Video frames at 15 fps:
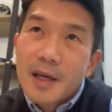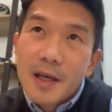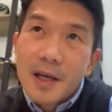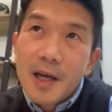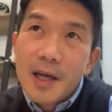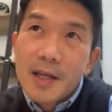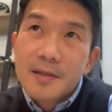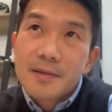
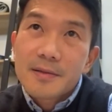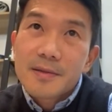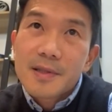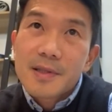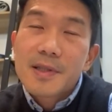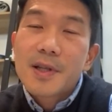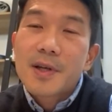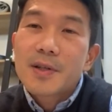had
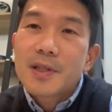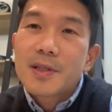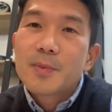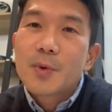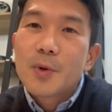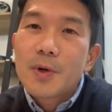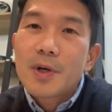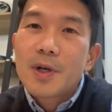studied
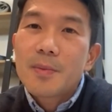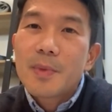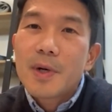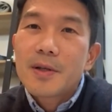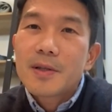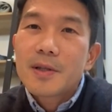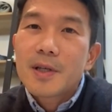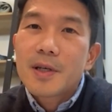more
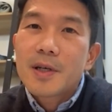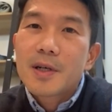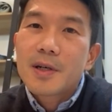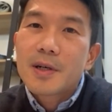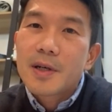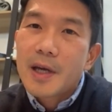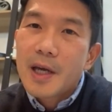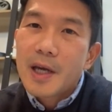about the
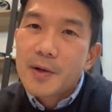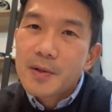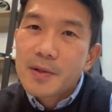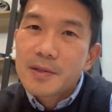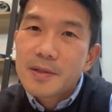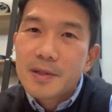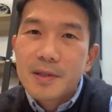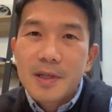
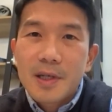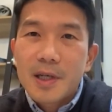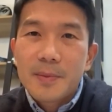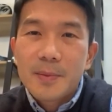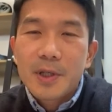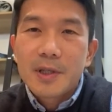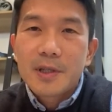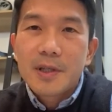
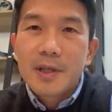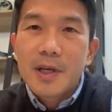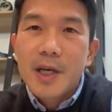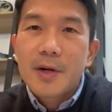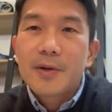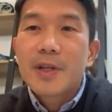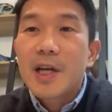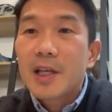
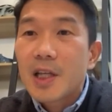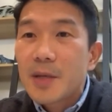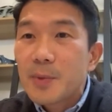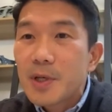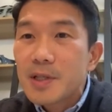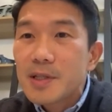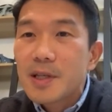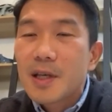
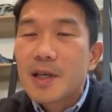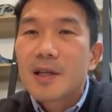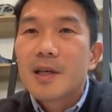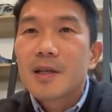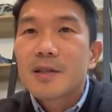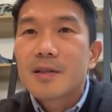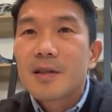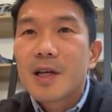aerodynamics
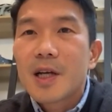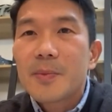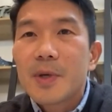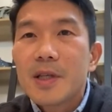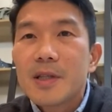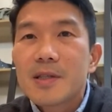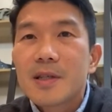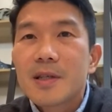and
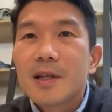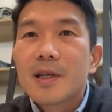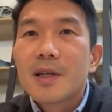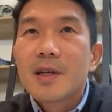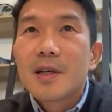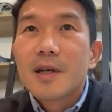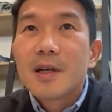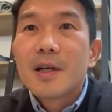climate,
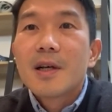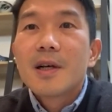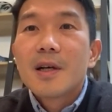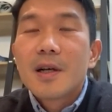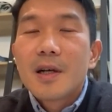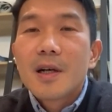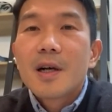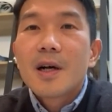
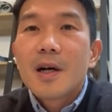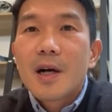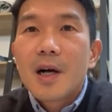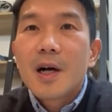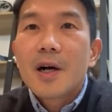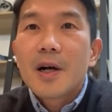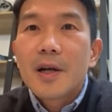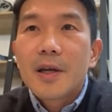
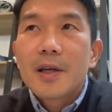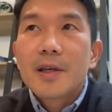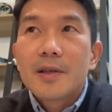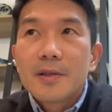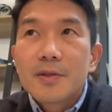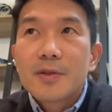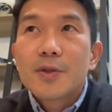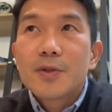
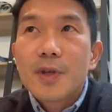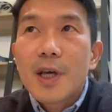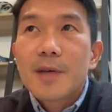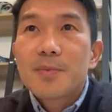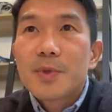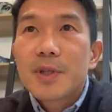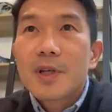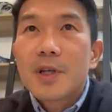I could
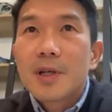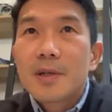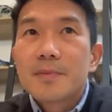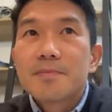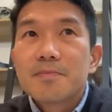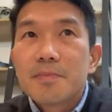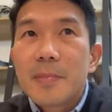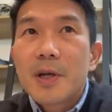have been a
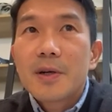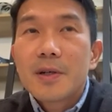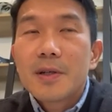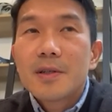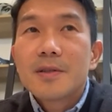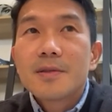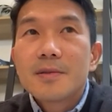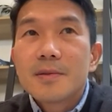
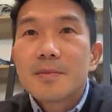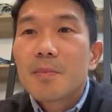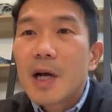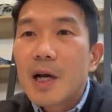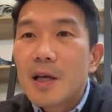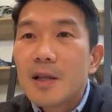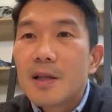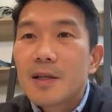better
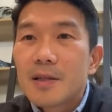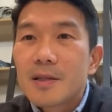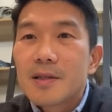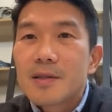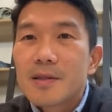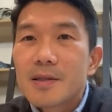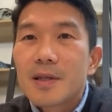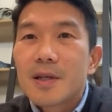pilot.
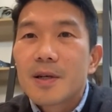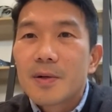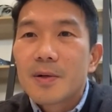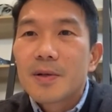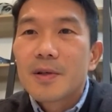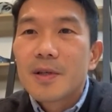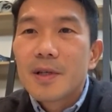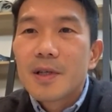
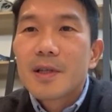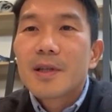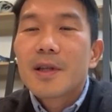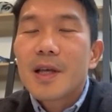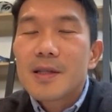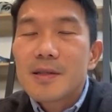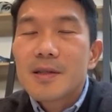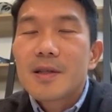So
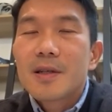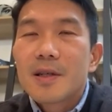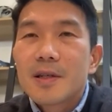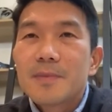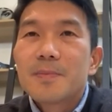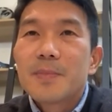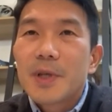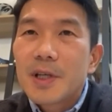that's the
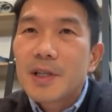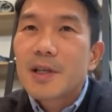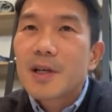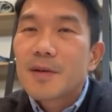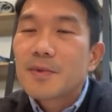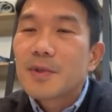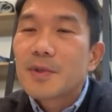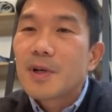beginning
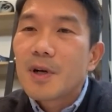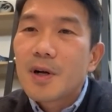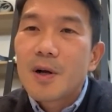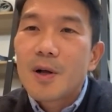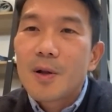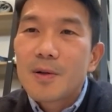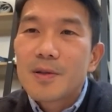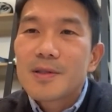of the
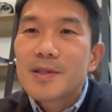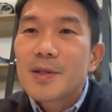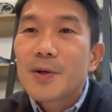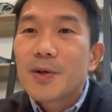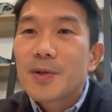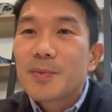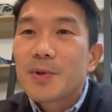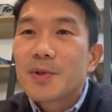whole story.